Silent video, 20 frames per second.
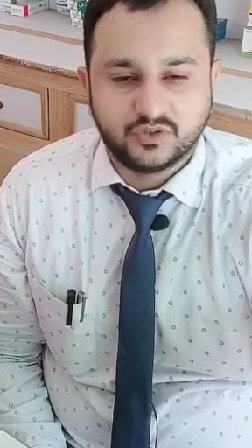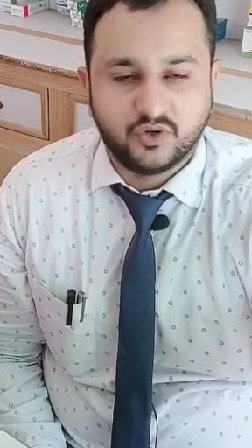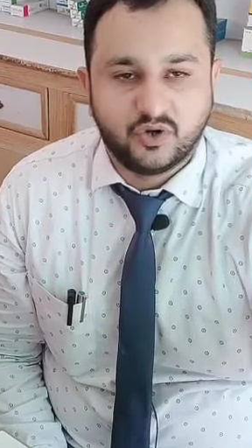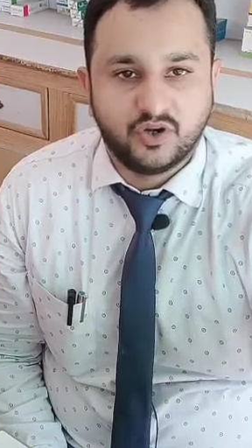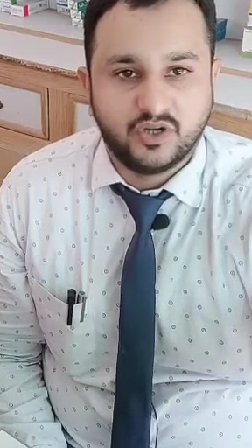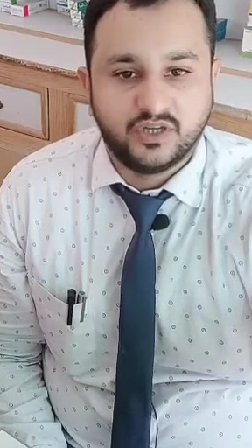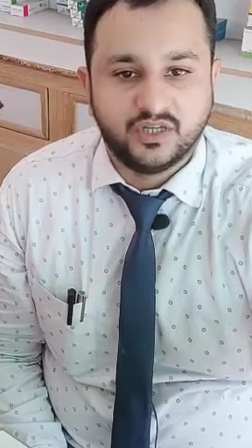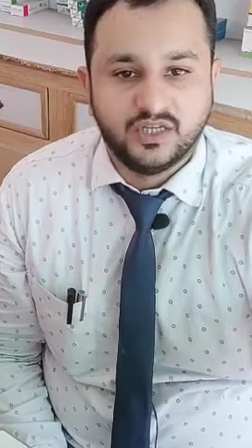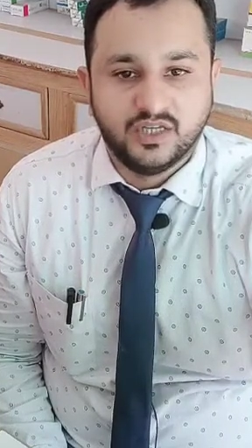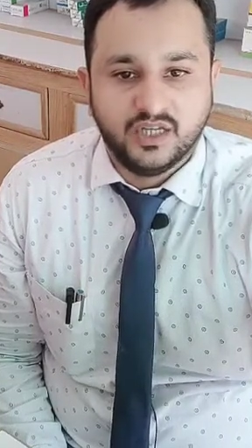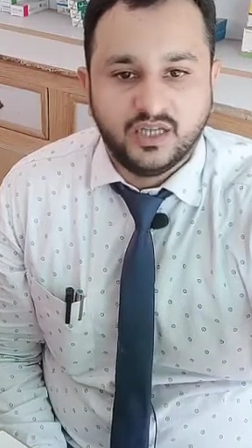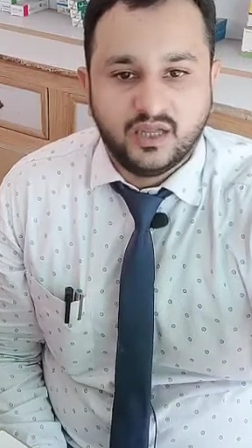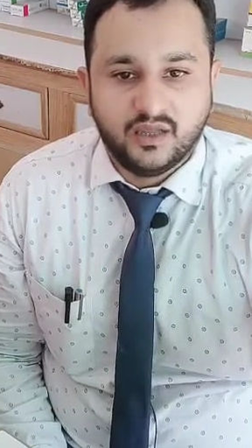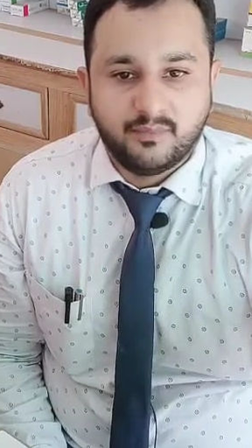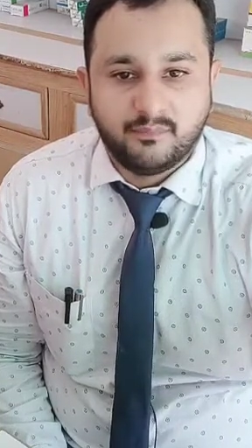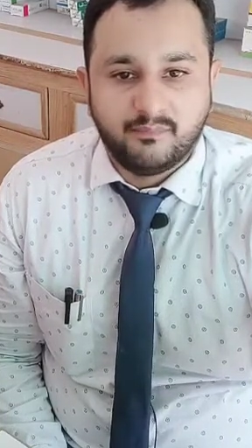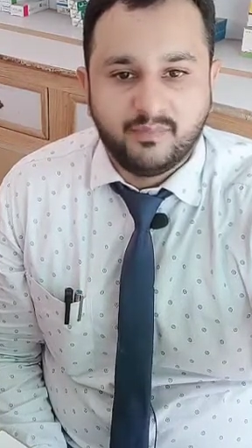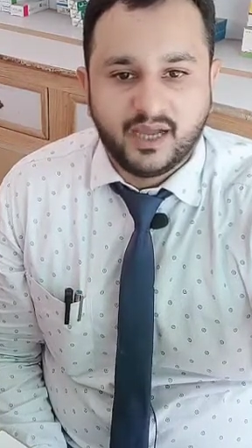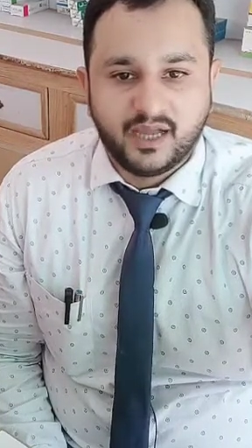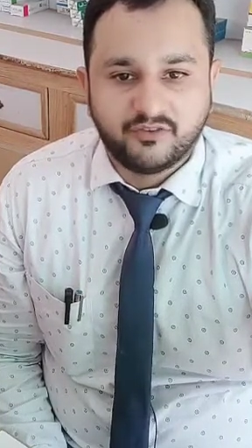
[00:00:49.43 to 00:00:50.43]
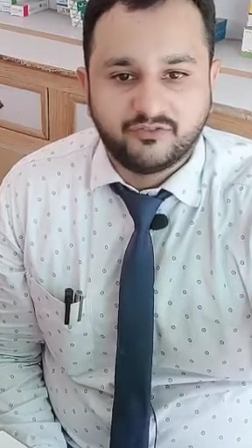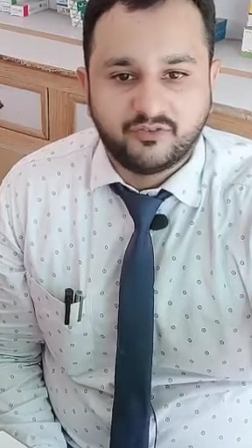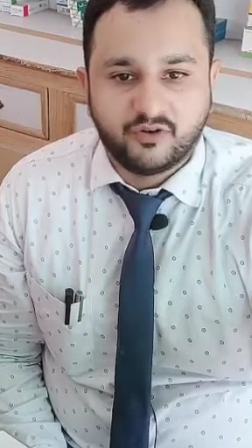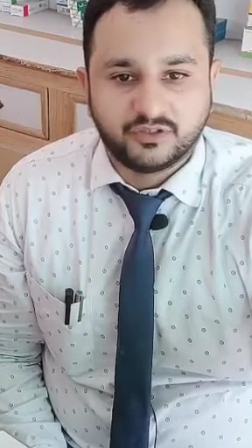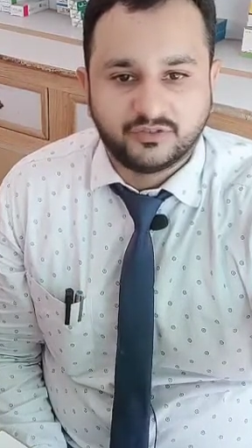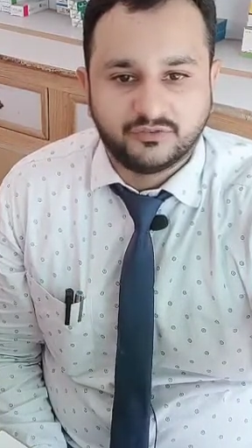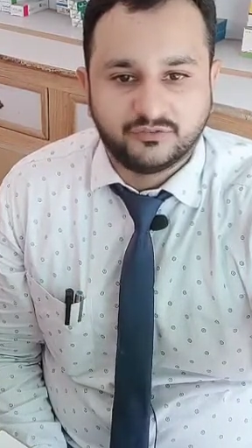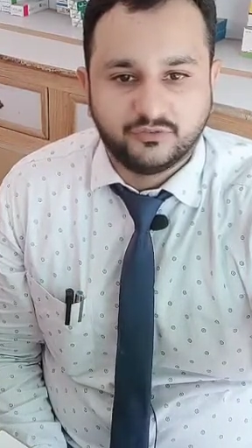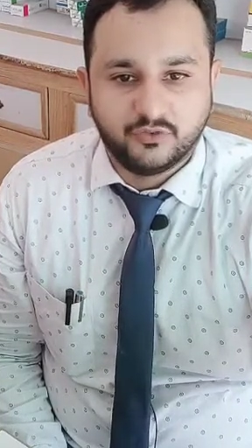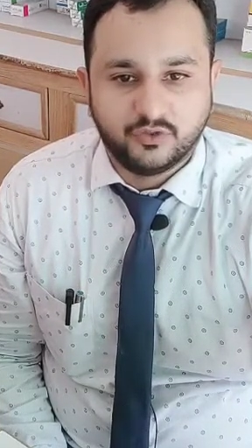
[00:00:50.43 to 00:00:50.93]
called
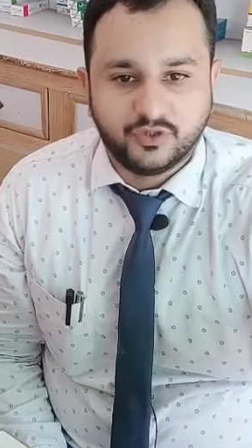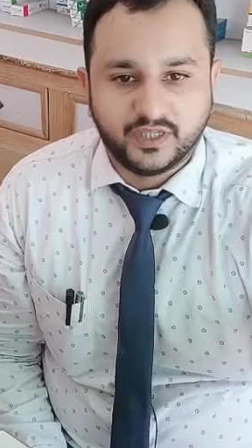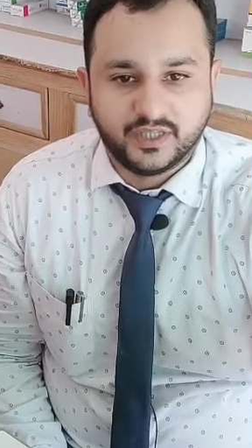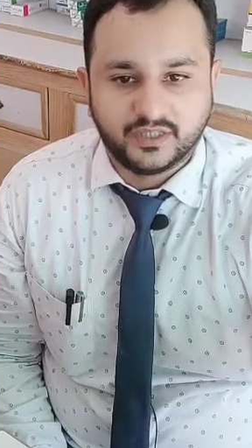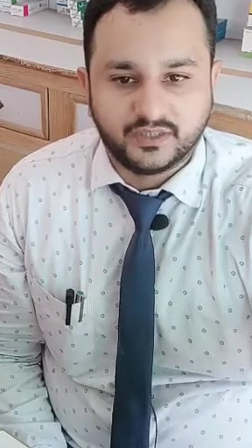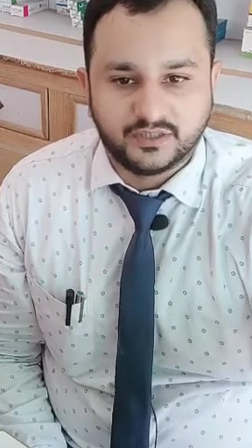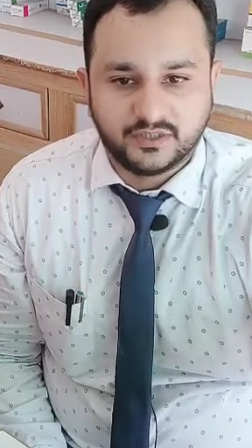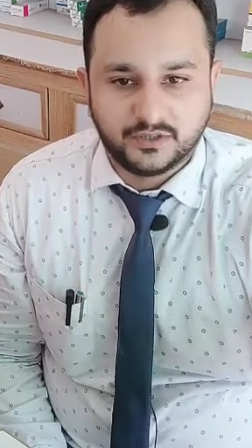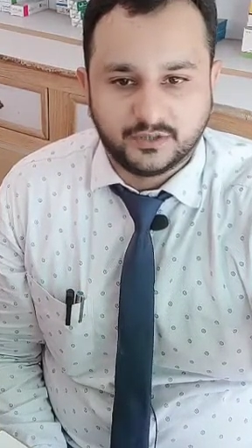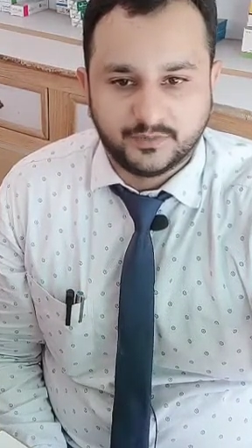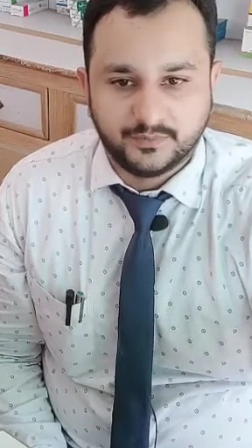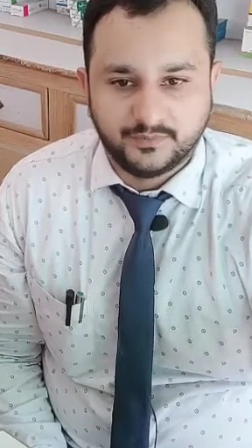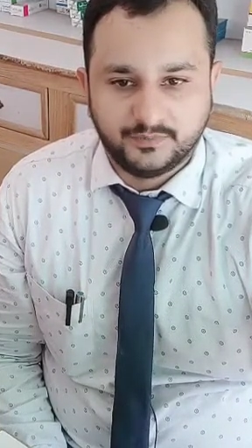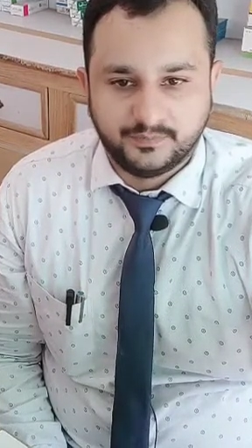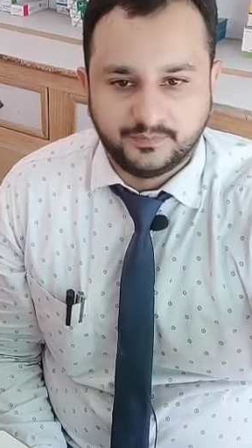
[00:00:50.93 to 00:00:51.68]
biphosphonates.